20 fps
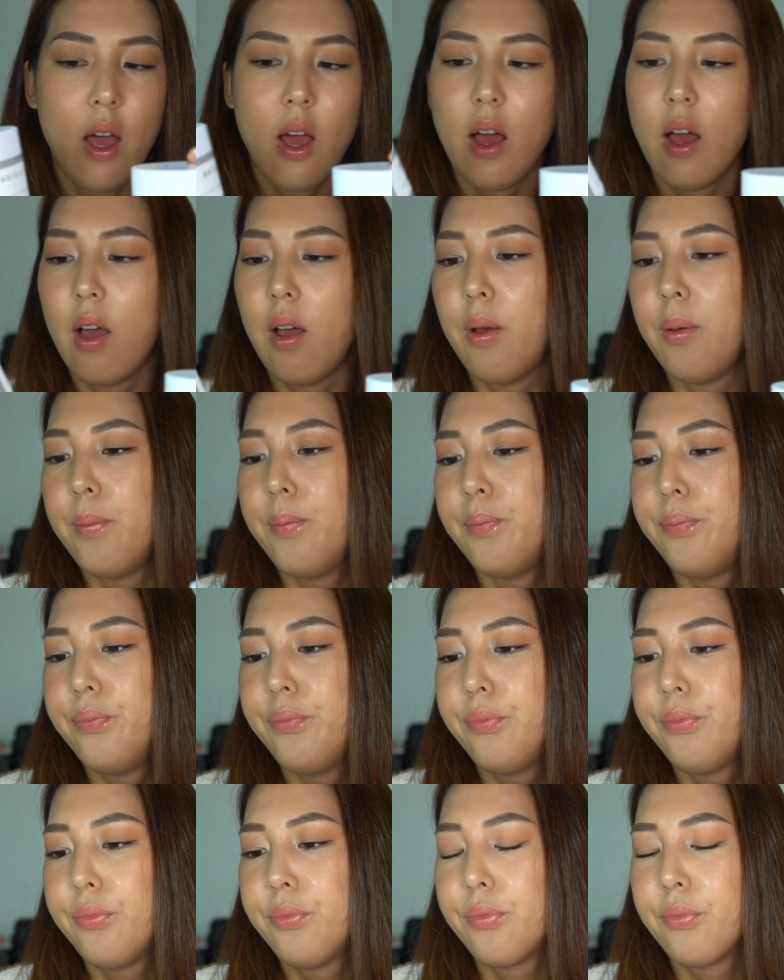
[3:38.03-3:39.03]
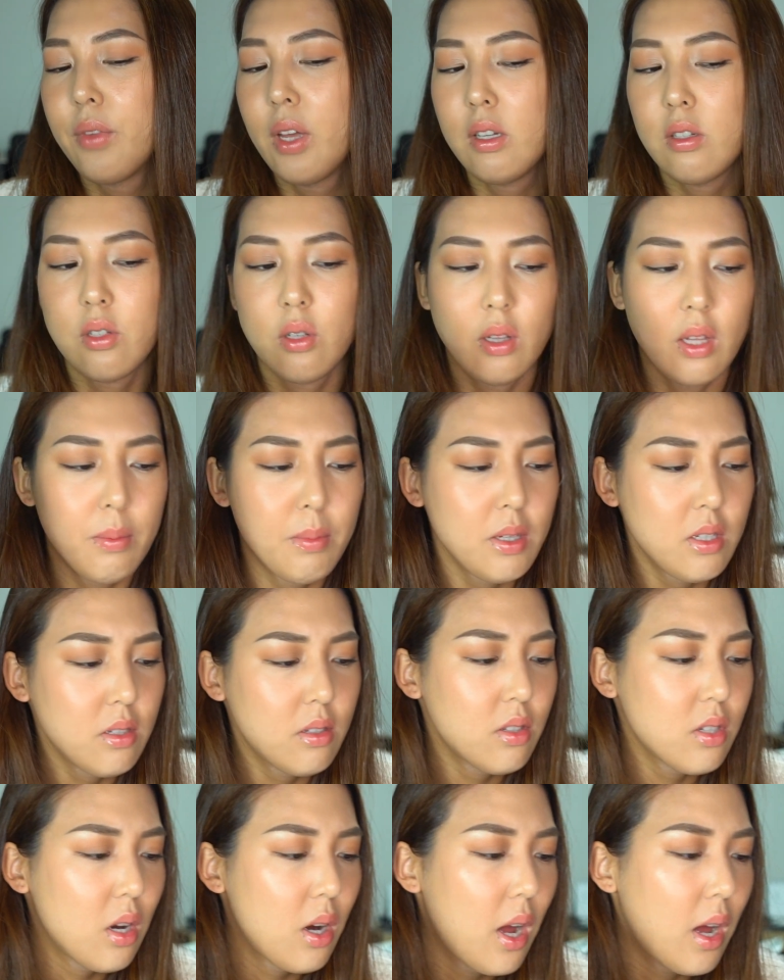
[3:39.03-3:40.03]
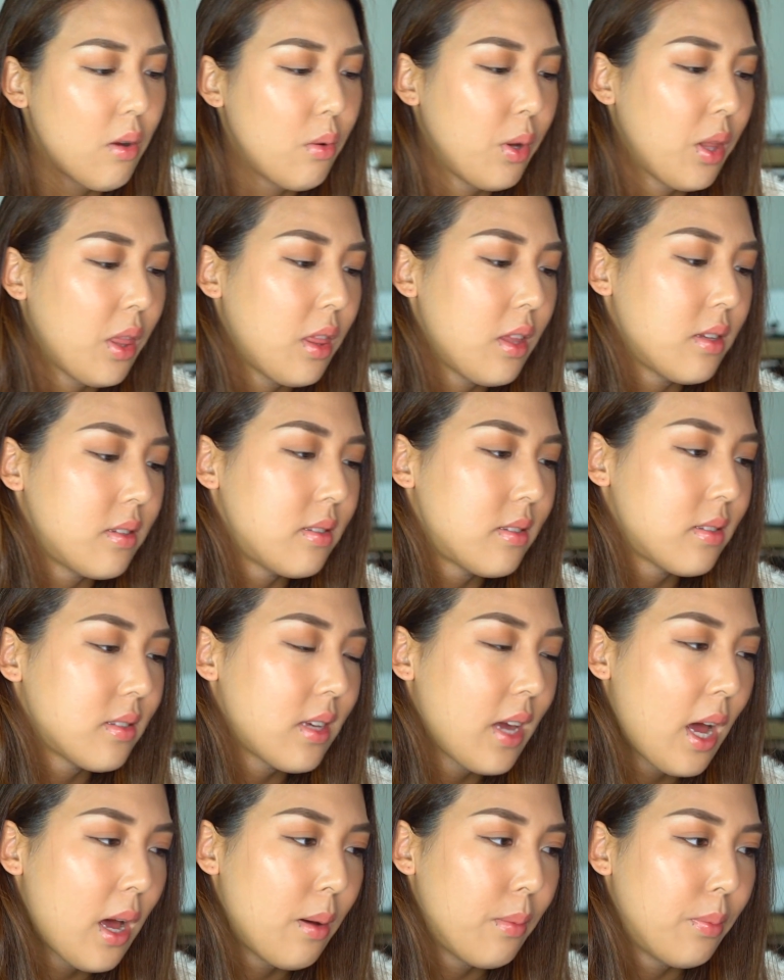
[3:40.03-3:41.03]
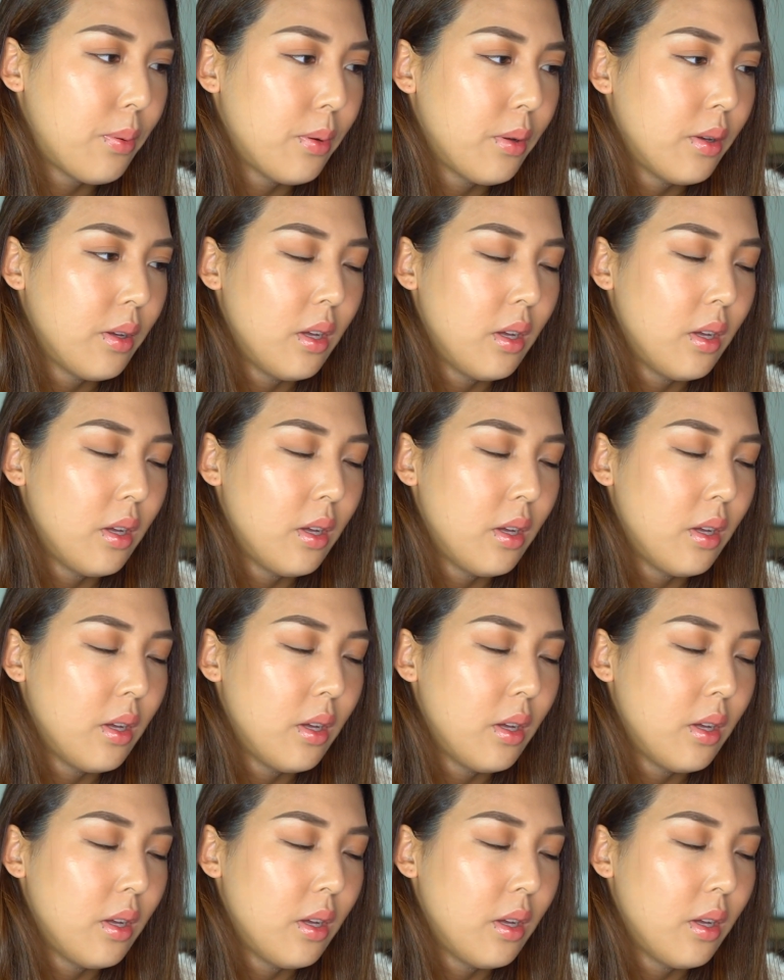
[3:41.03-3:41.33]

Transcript: So let me just start out with the Scalp